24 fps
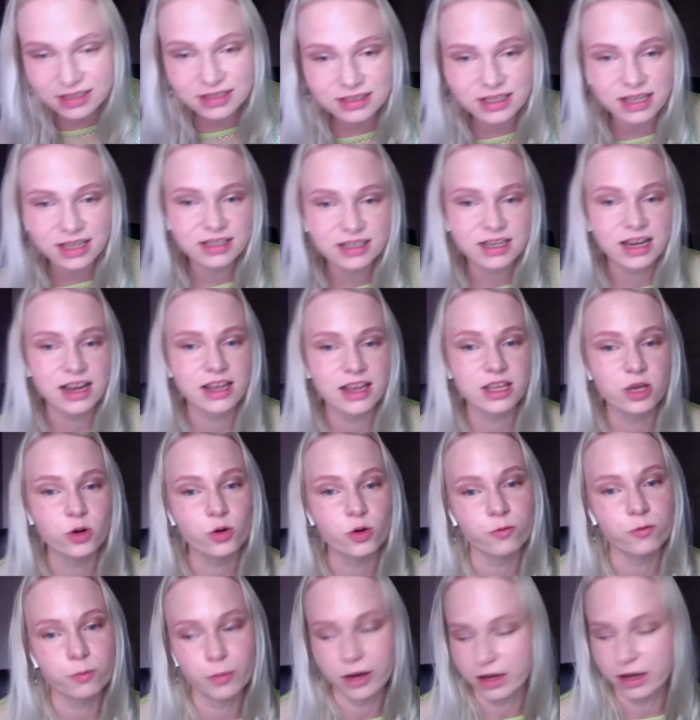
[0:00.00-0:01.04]
I didn't get
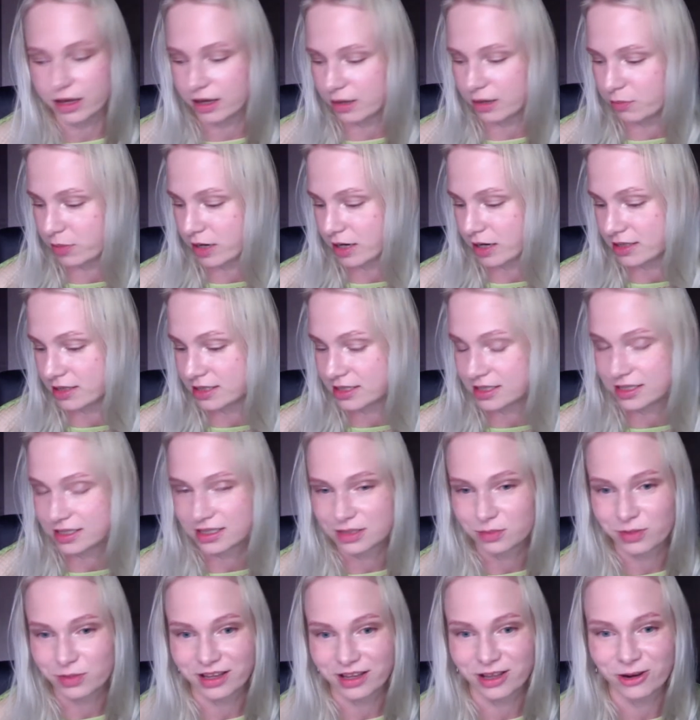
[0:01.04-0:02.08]
any of my
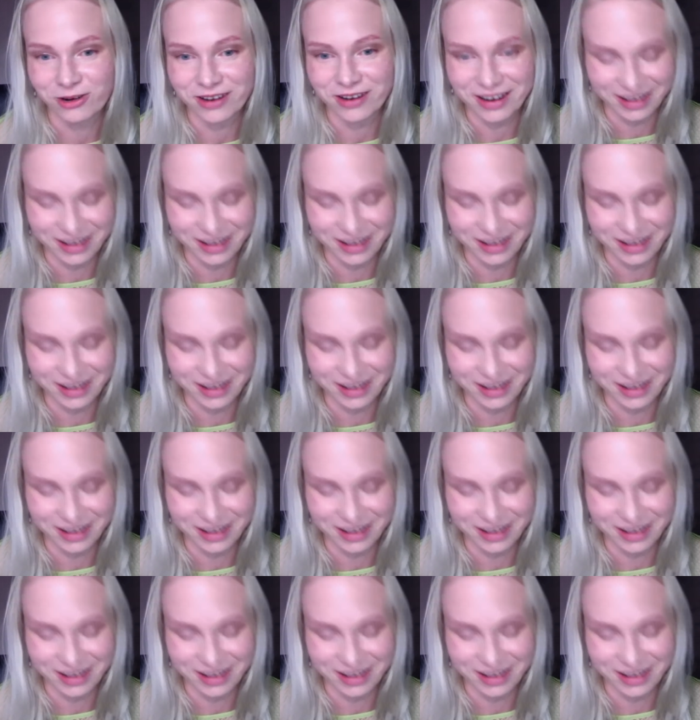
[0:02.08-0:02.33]
biases,